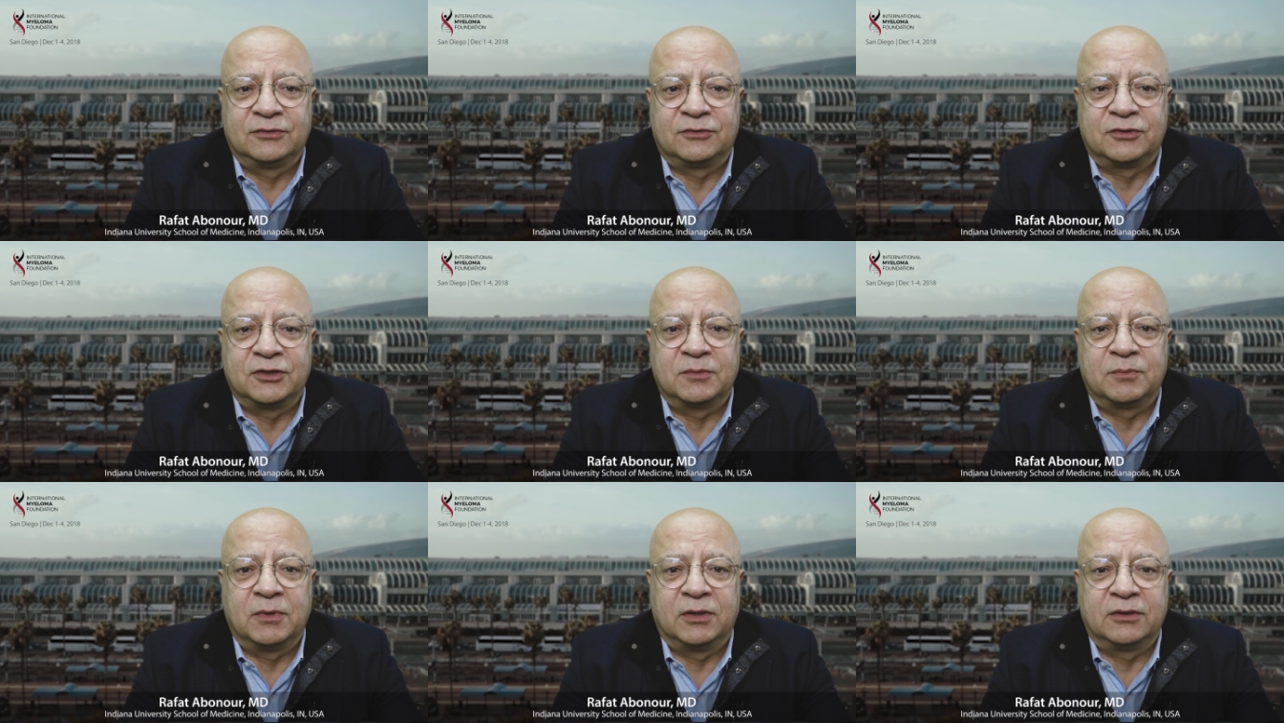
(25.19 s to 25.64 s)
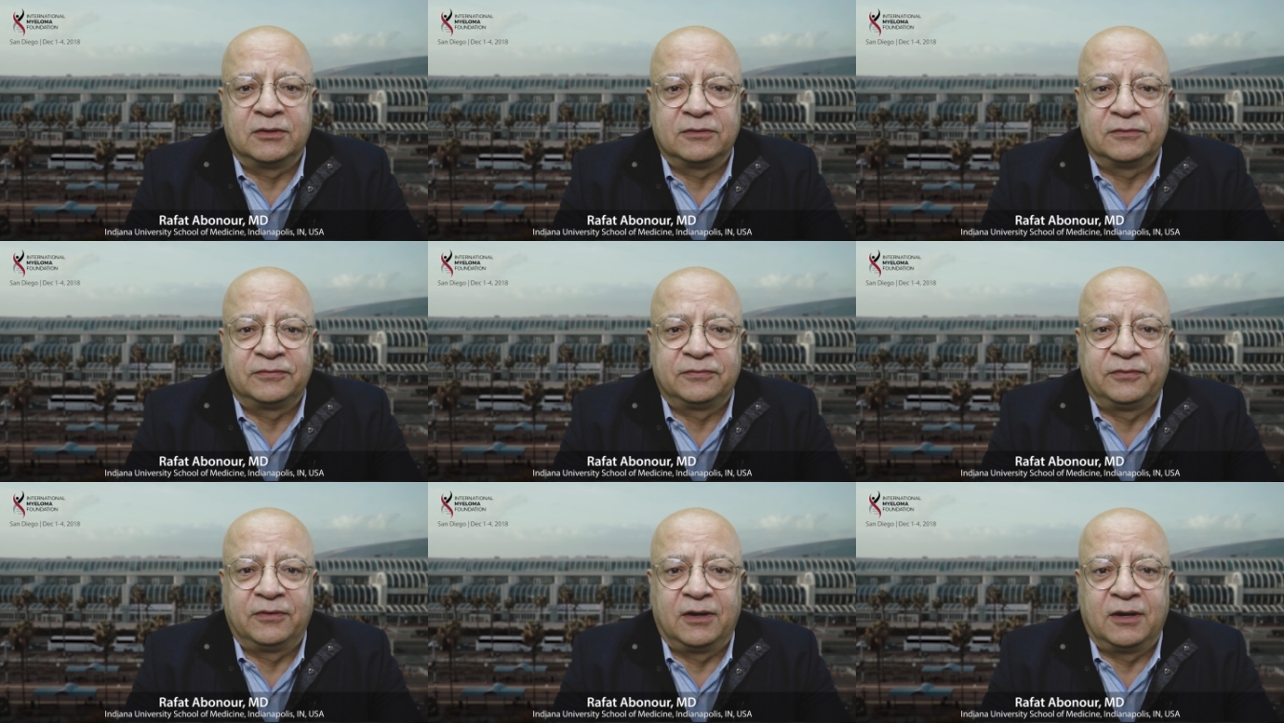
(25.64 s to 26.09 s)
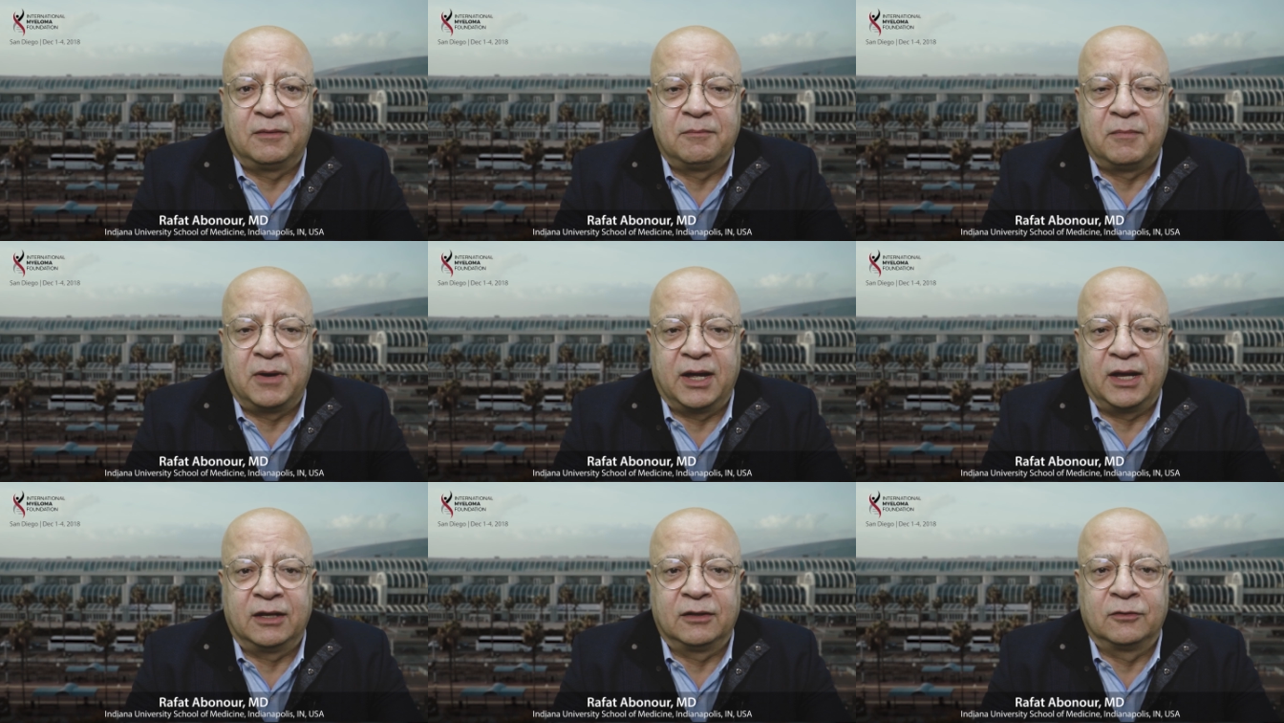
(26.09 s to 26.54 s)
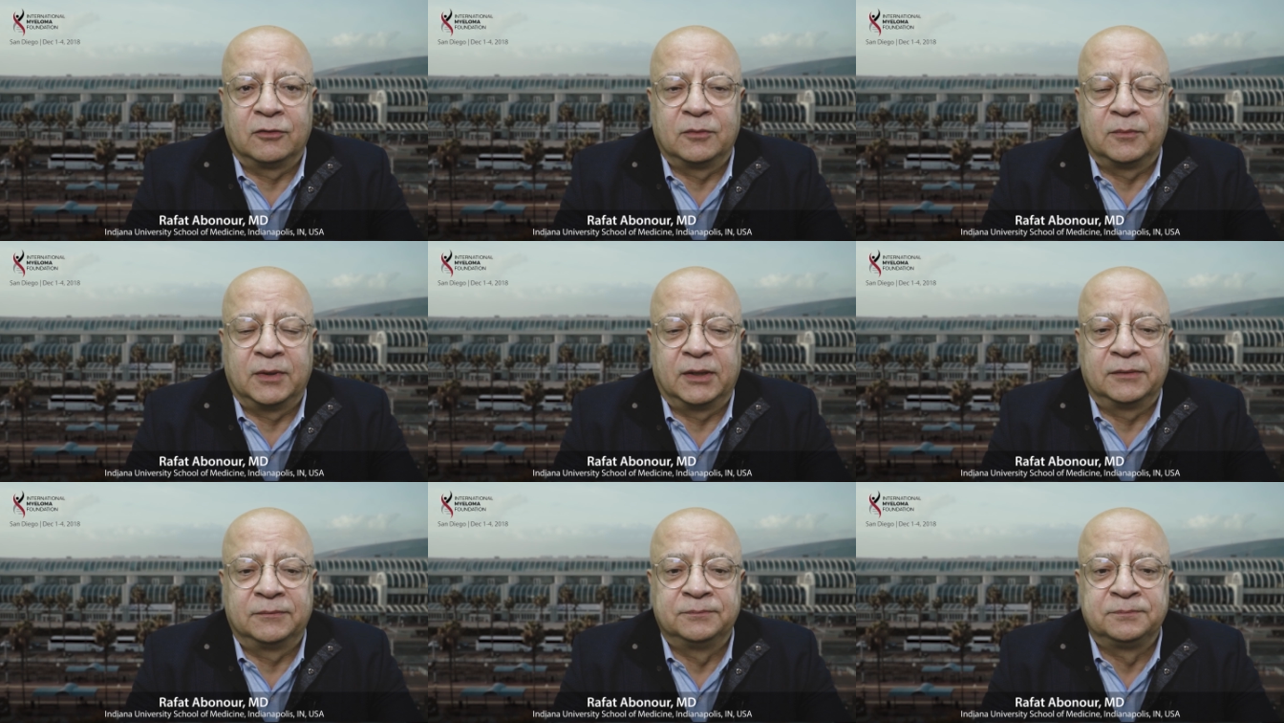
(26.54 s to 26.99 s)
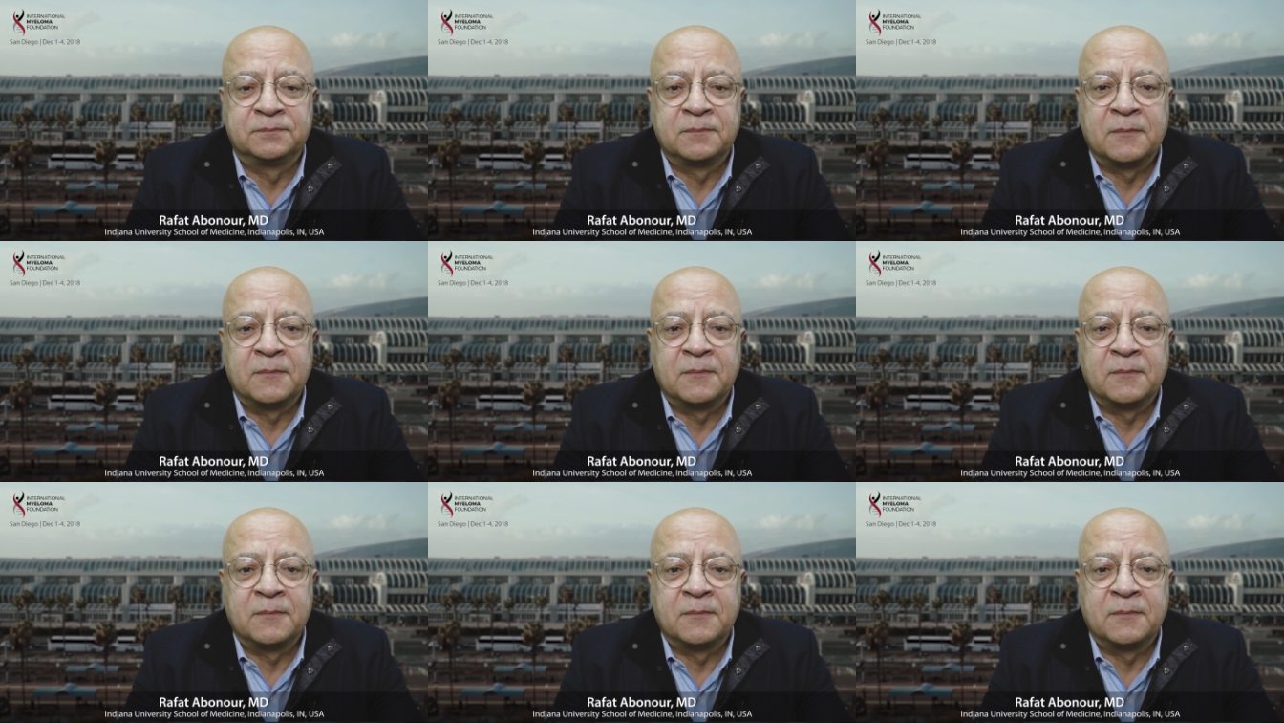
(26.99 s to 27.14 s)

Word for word: treatment of uh, myeloma.